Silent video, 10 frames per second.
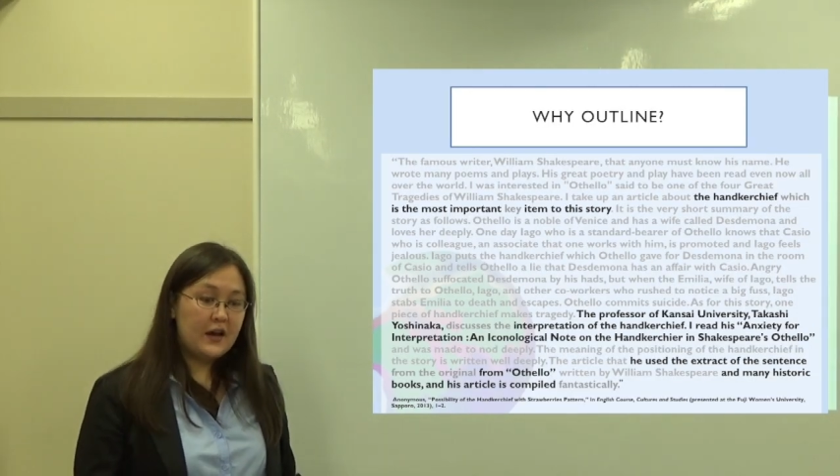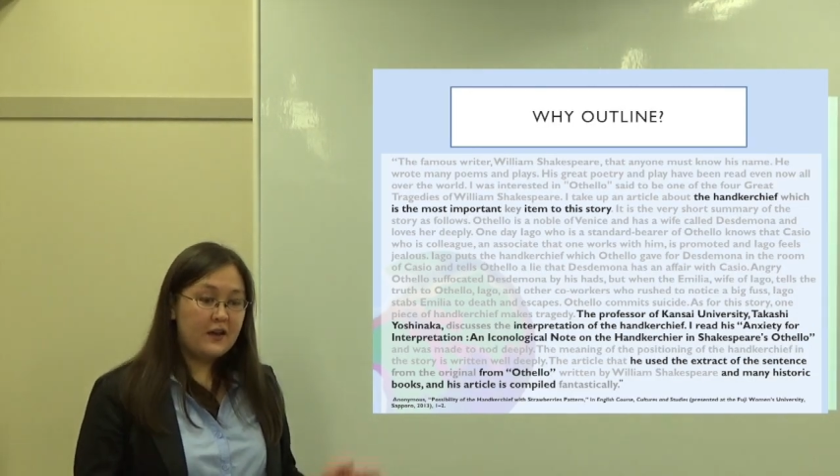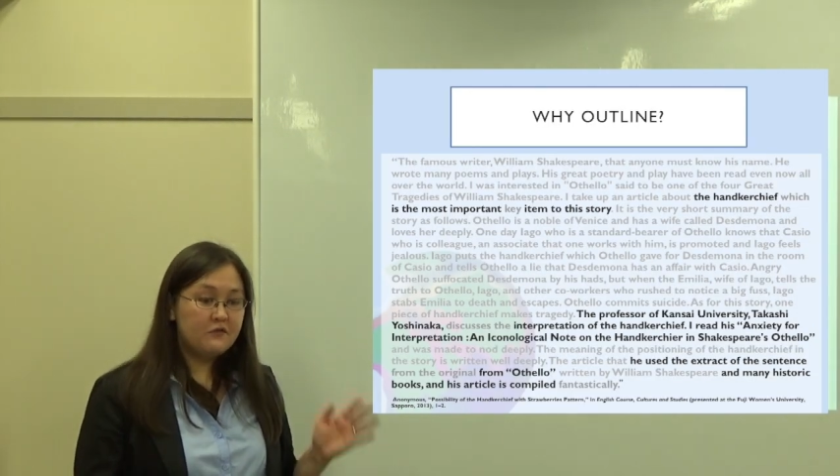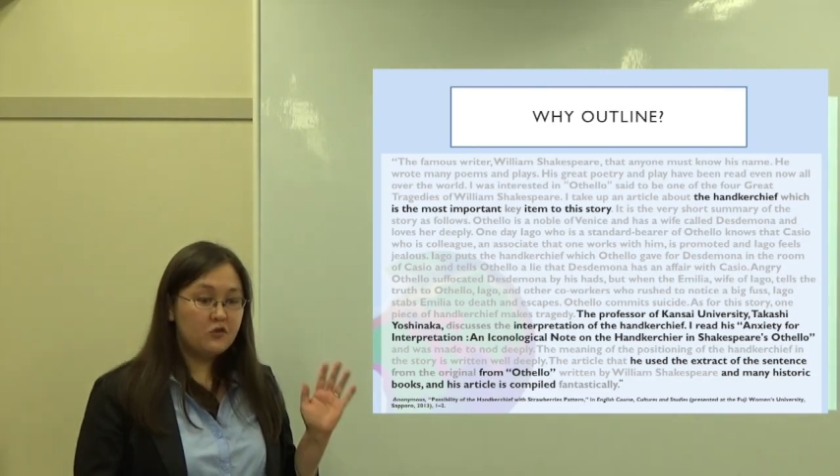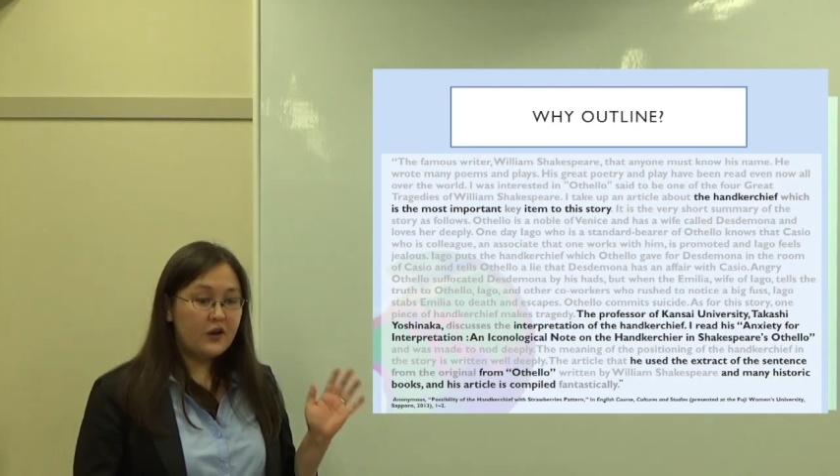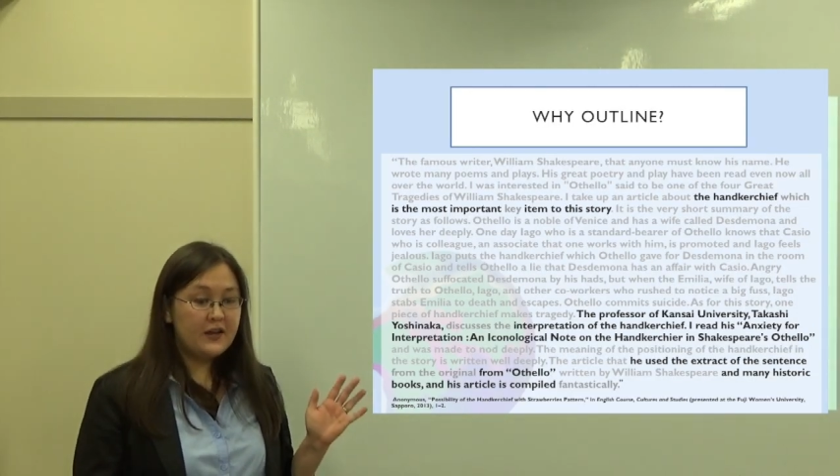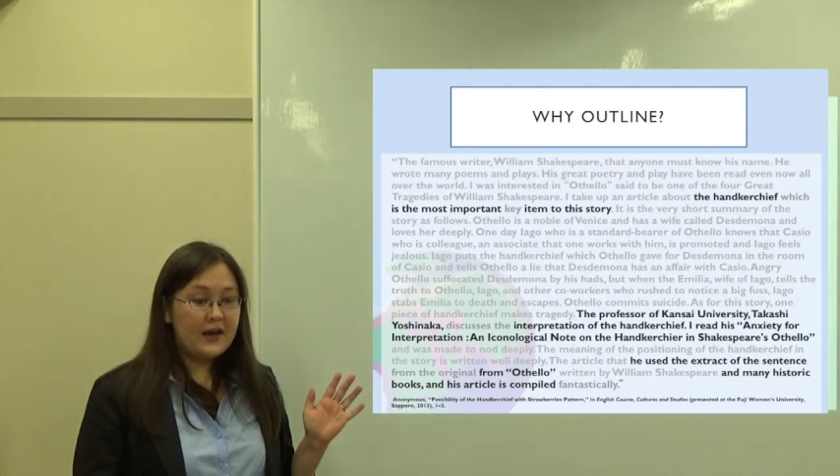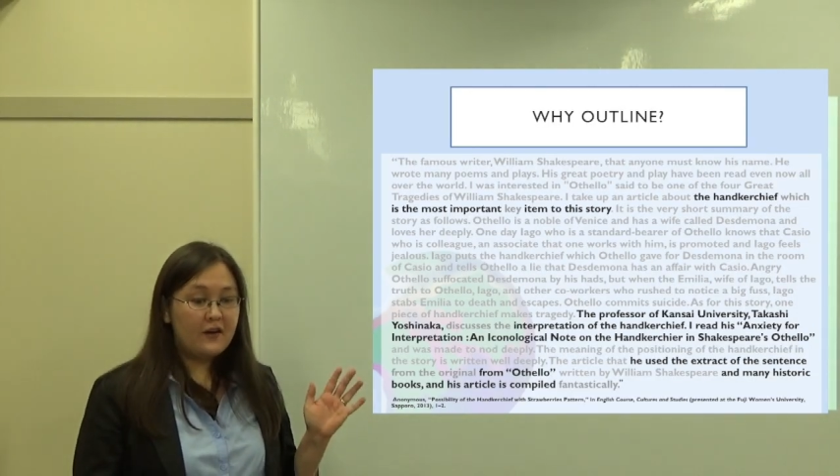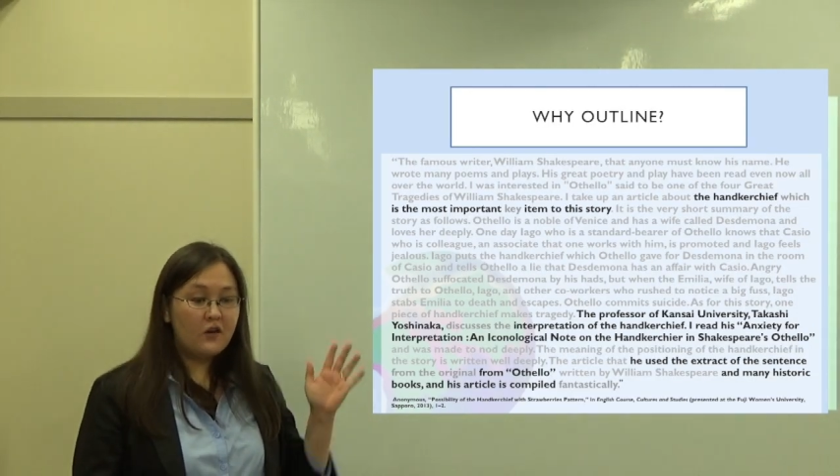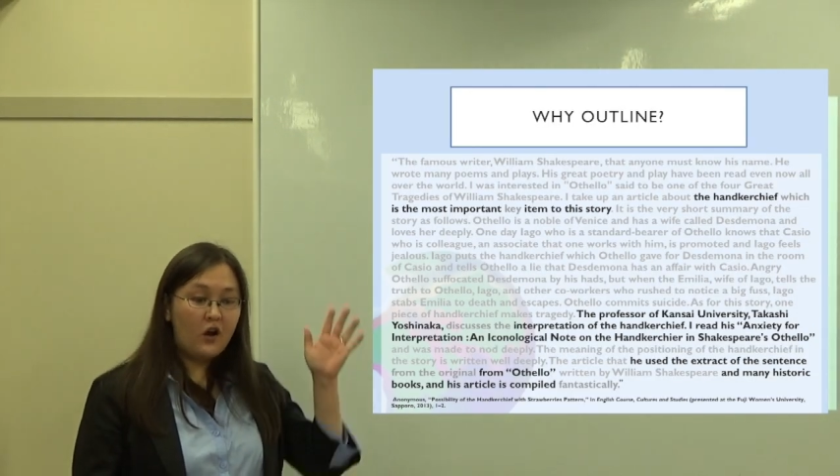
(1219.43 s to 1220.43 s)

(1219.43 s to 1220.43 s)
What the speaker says: I have grayed out